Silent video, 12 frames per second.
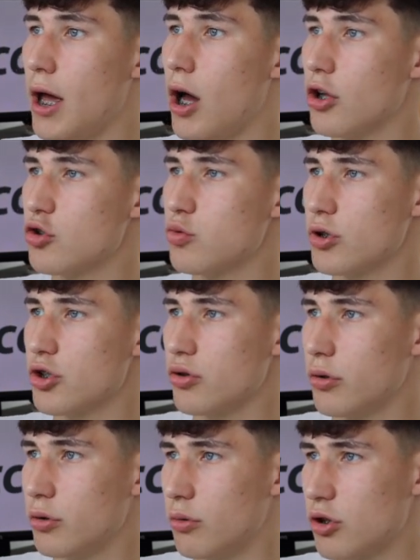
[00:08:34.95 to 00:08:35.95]
I just want to
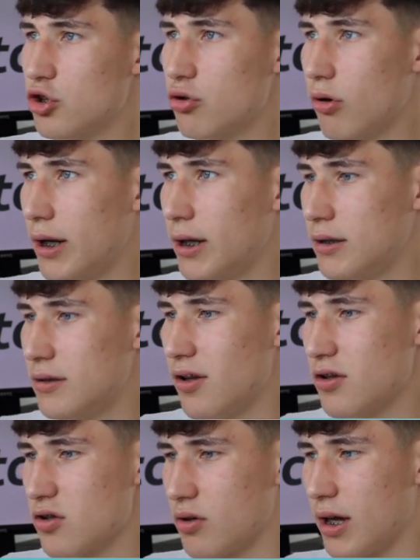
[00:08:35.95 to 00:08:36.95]
show you a trade
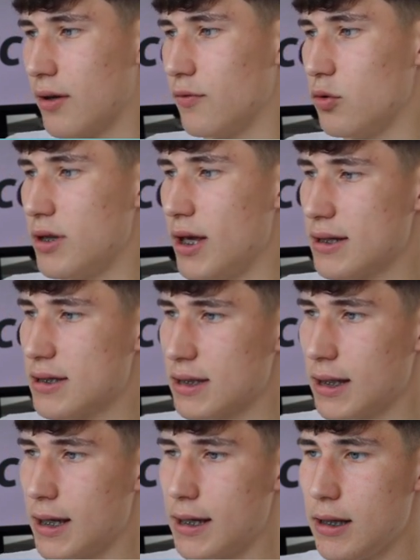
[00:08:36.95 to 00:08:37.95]
that I gave you
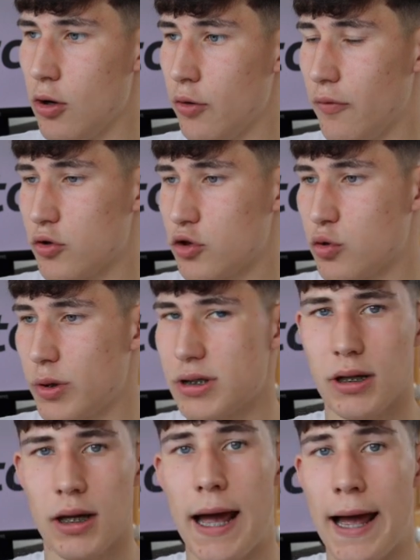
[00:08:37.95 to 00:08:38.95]
yesterday over on
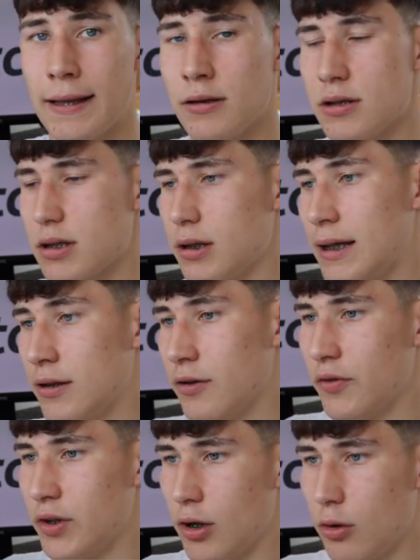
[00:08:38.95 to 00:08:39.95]
Twitter and in the
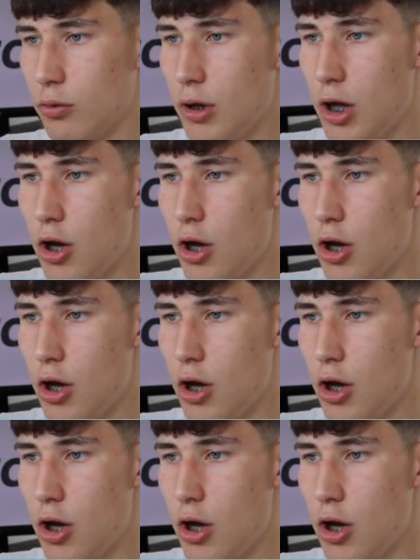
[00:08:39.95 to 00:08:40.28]
video,